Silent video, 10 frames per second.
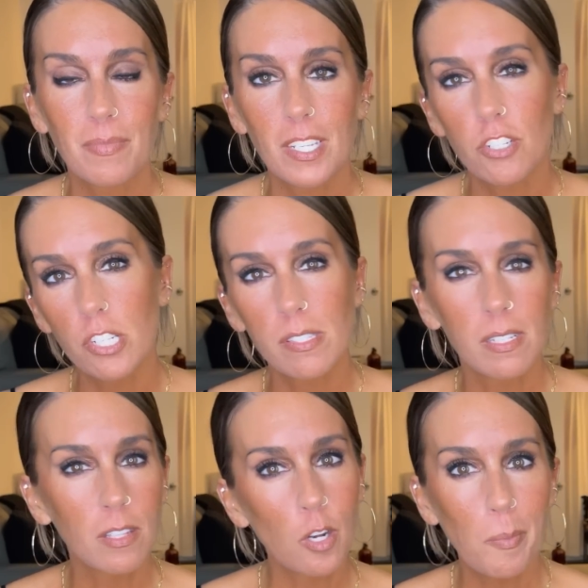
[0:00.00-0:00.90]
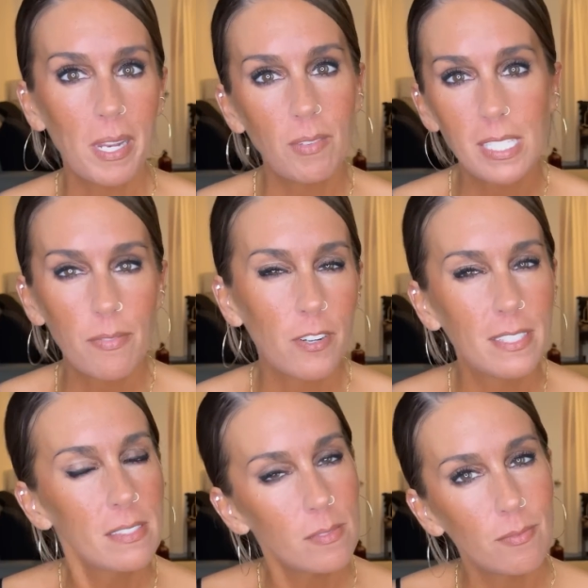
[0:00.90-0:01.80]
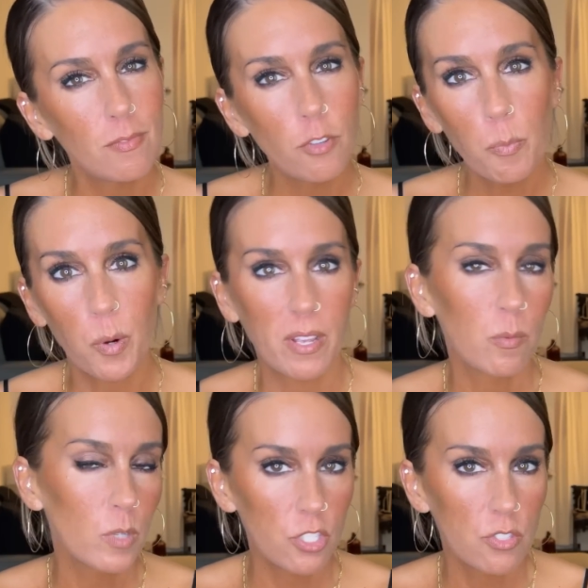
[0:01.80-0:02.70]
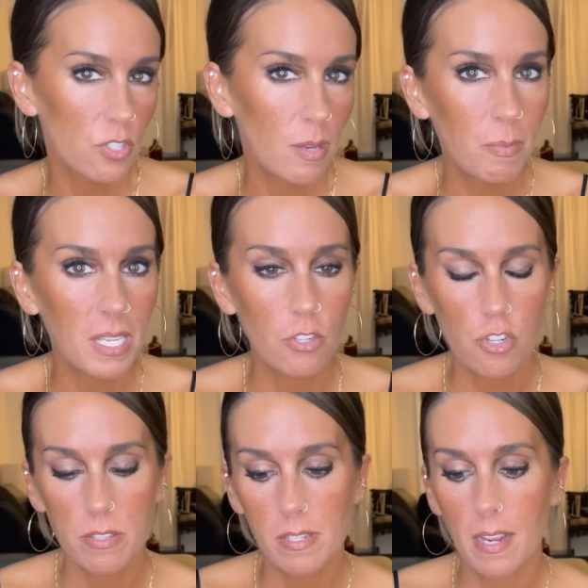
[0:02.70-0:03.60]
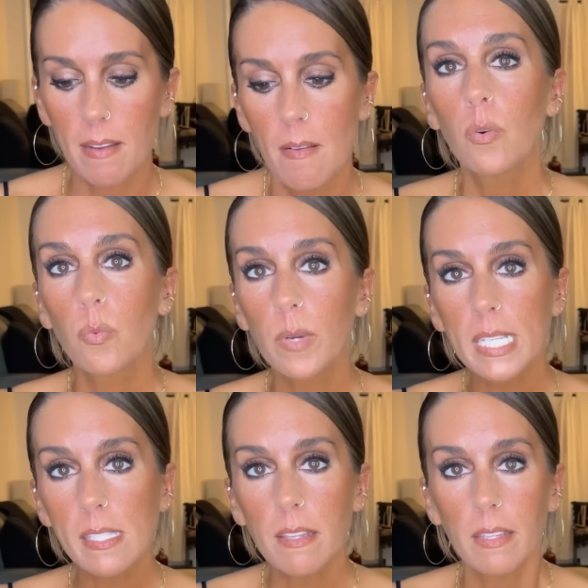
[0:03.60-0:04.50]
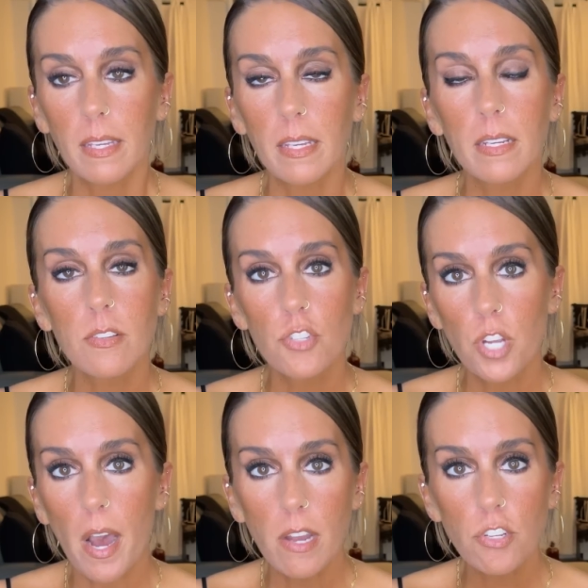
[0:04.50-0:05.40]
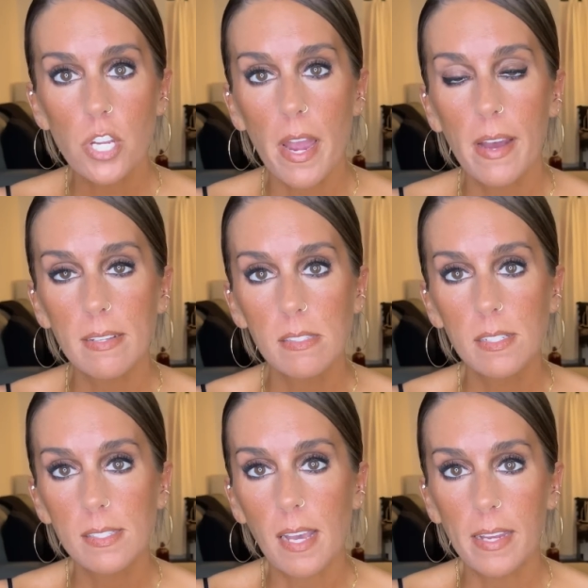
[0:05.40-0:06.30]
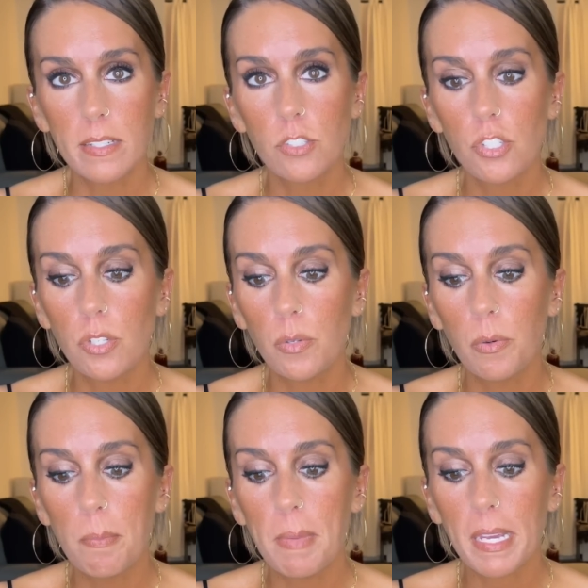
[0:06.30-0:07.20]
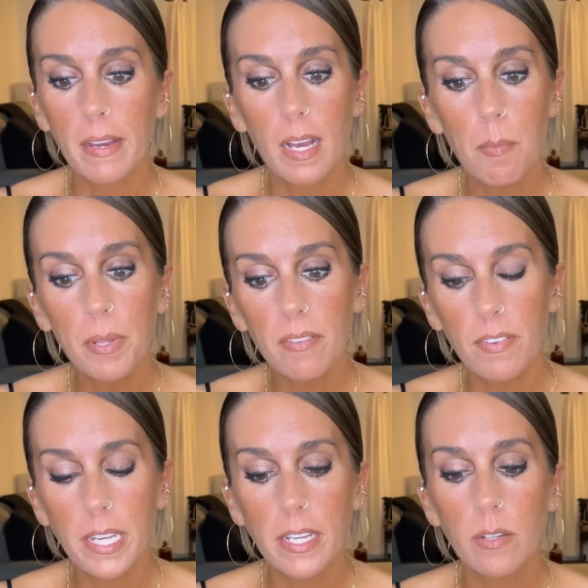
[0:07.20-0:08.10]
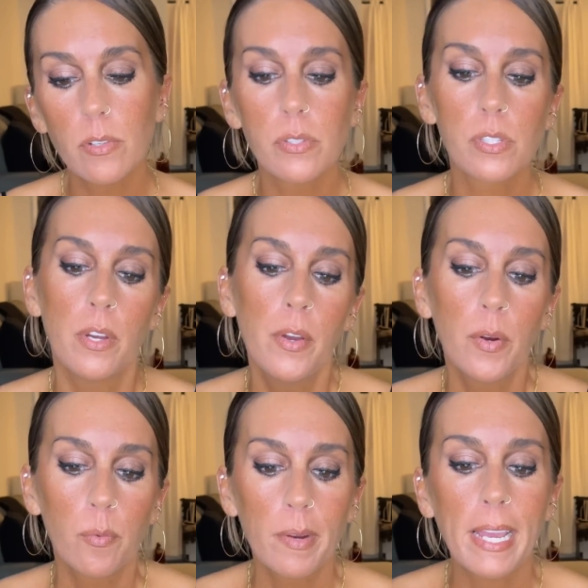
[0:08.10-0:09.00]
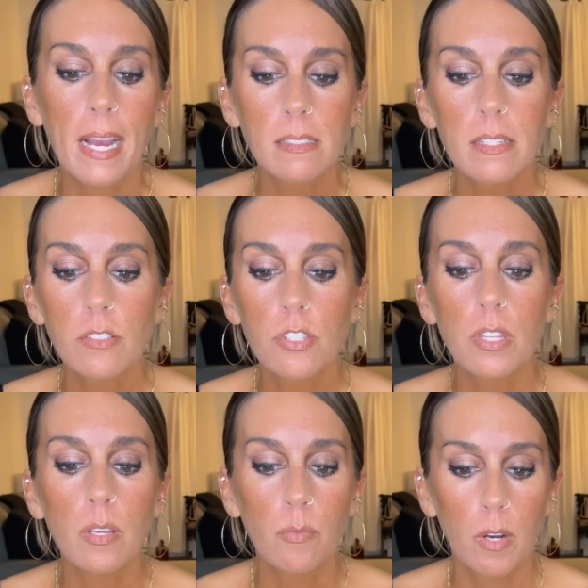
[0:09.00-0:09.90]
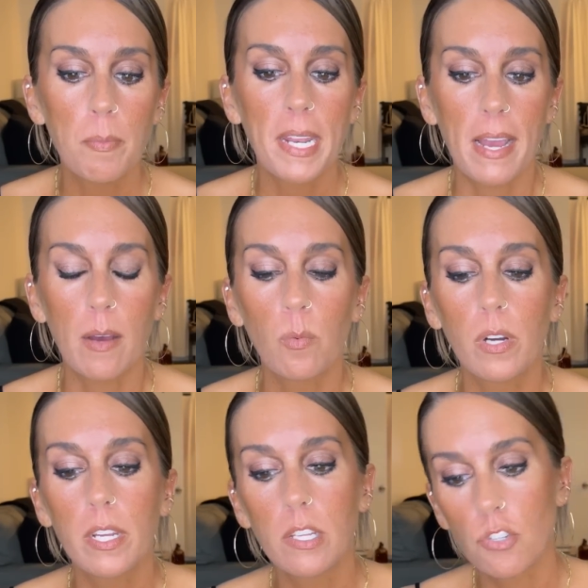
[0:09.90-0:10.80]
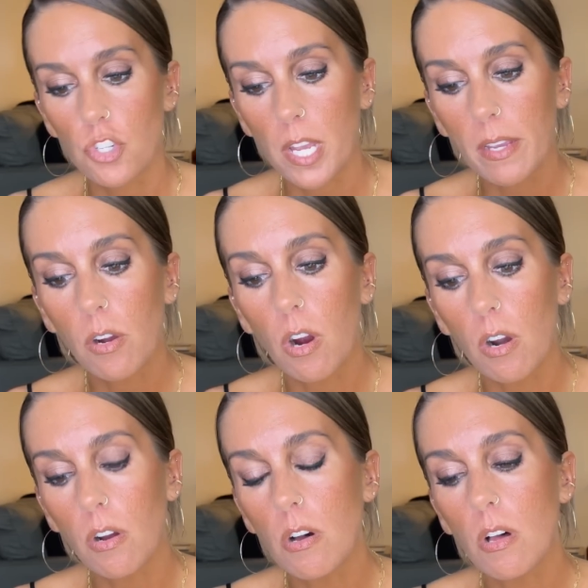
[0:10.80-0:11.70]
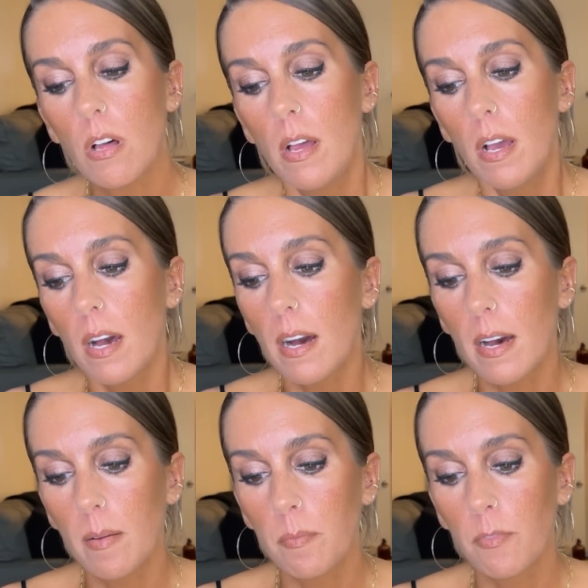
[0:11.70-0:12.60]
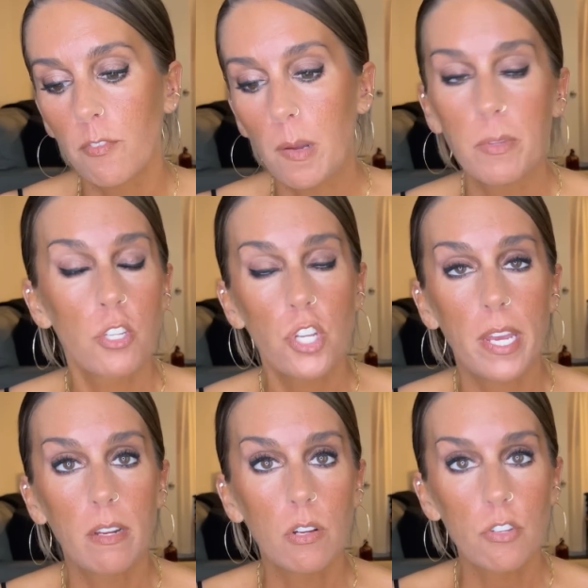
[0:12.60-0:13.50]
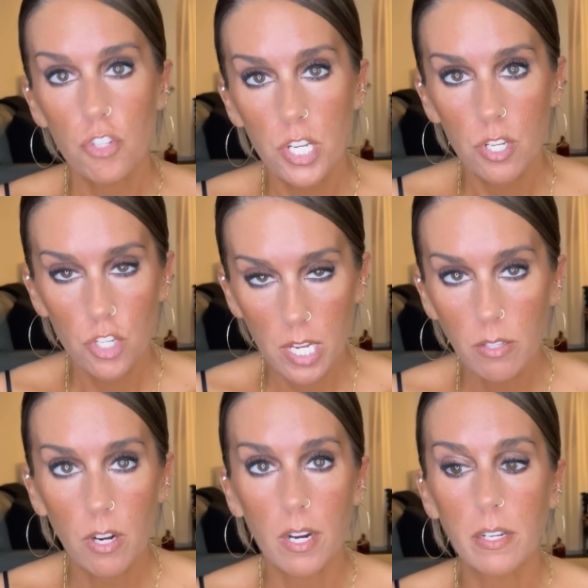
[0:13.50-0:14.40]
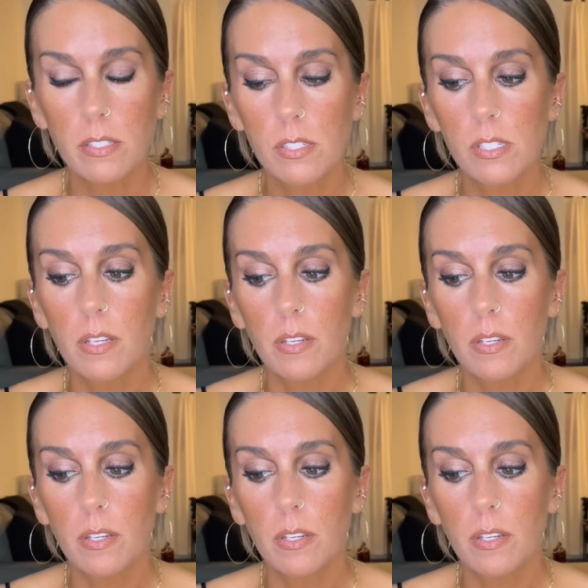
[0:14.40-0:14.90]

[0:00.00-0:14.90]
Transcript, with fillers: It's just a little bit of a different viewpoint, which can be interesting. Recently, Josh has decided to make a couple of videos reacting to the Roman Atwood and Shay Carl from the channel Shaytards.